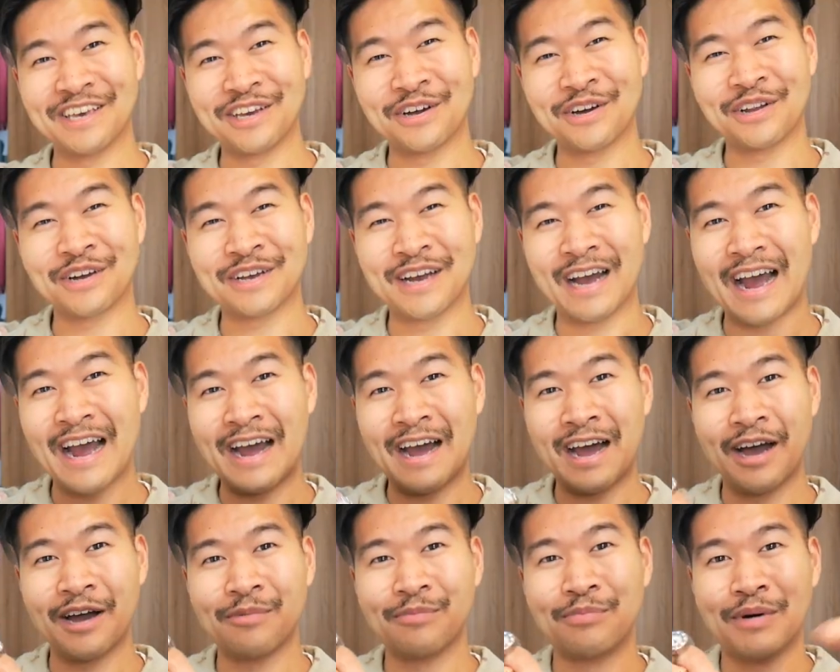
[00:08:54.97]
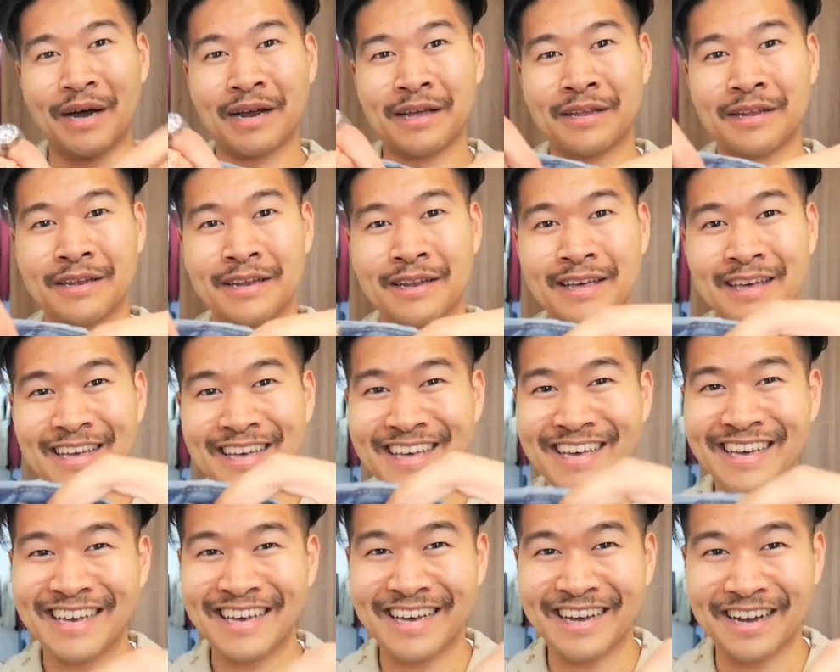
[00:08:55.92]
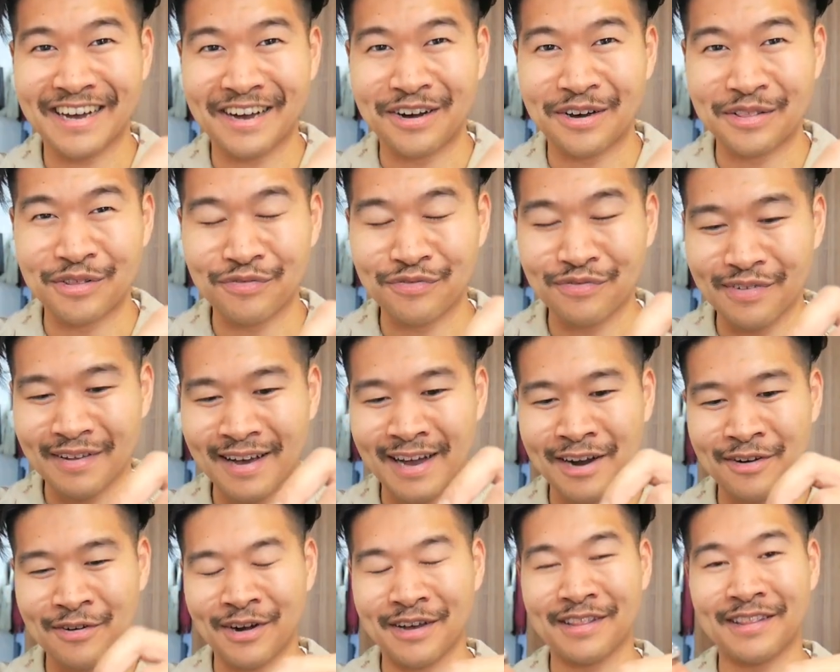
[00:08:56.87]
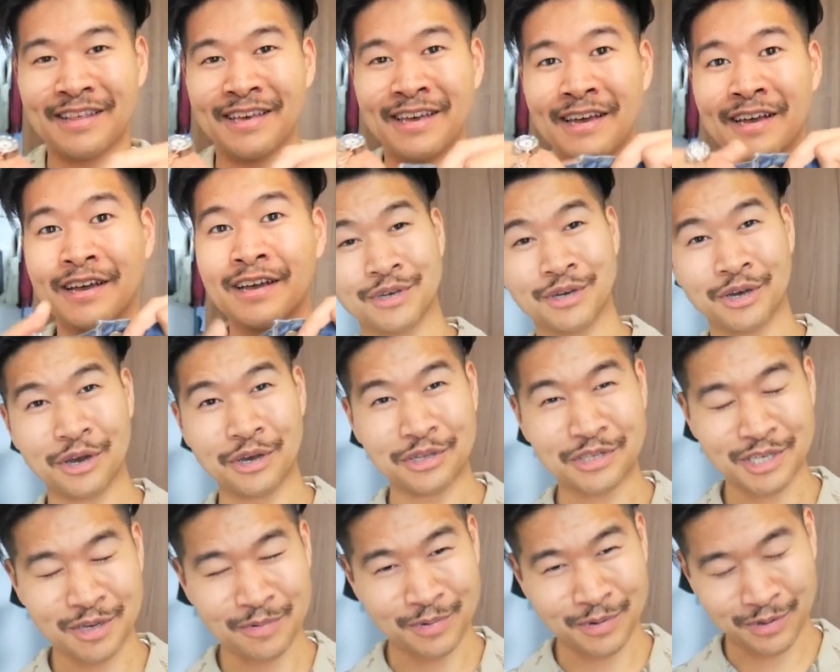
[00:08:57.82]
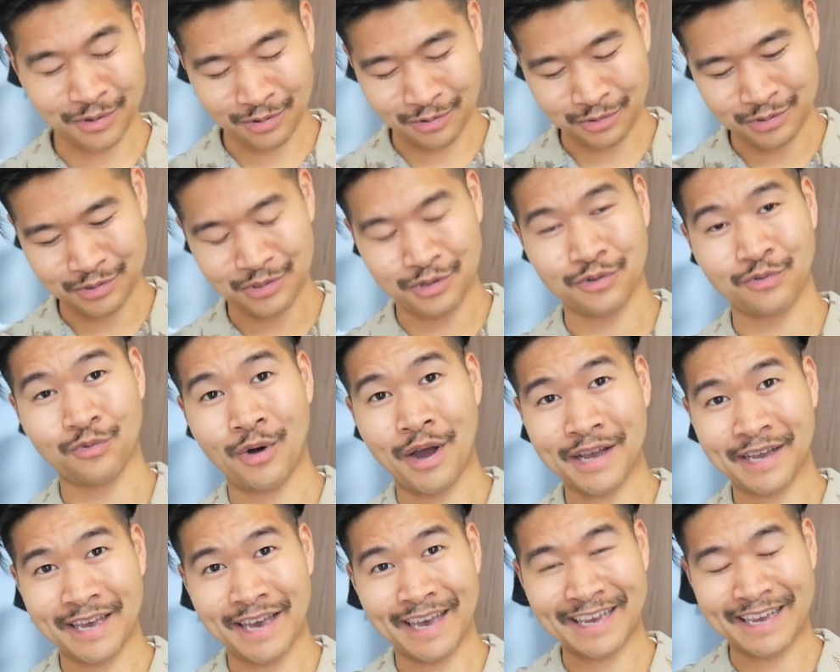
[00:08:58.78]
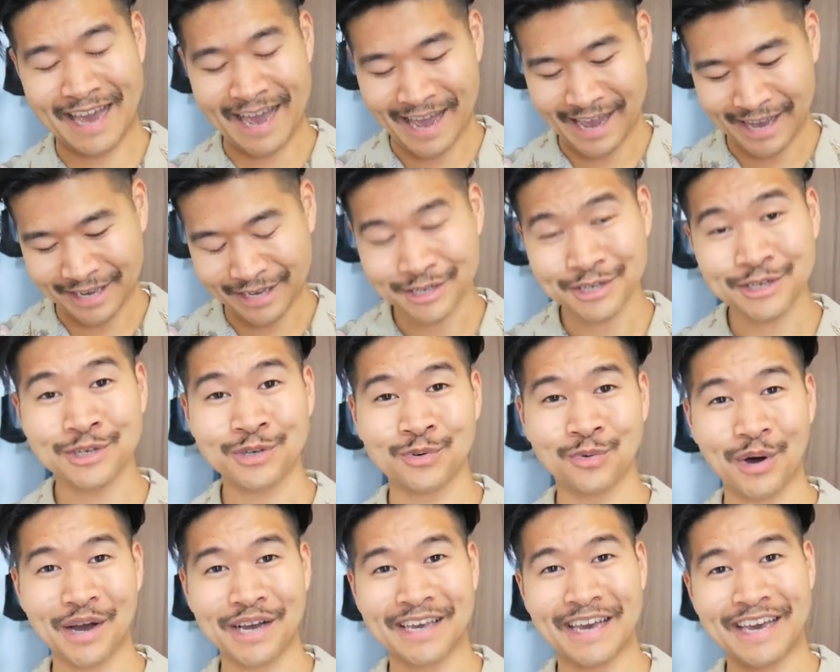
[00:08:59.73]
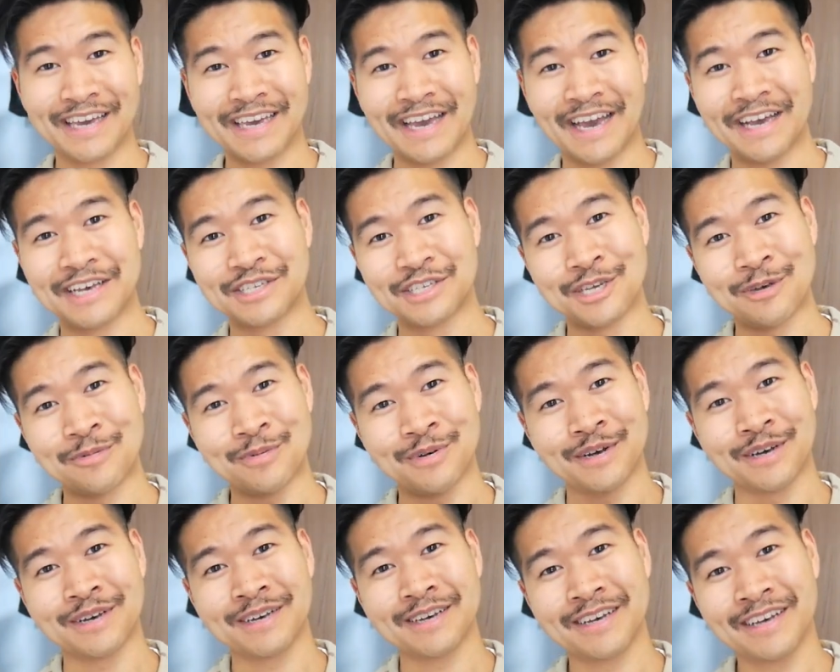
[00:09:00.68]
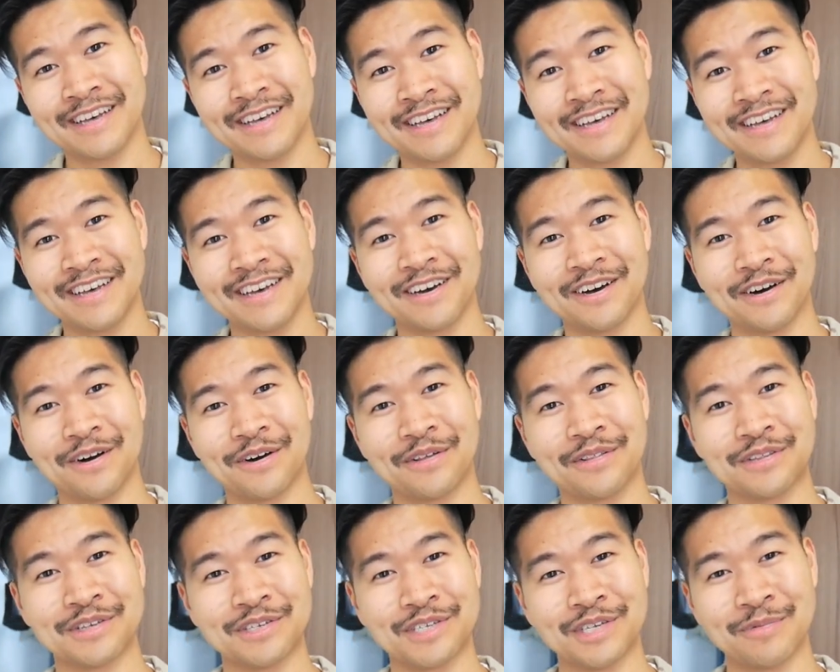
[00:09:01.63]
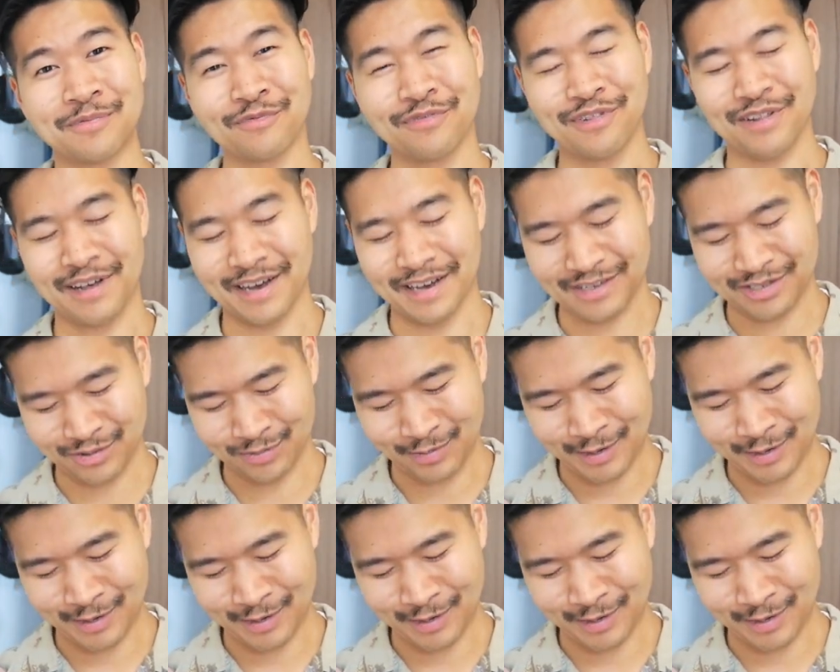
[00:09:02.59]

You got a Carhartt button on the fly right there. You got your typical sort of YKK YKK zipper on the zip fly as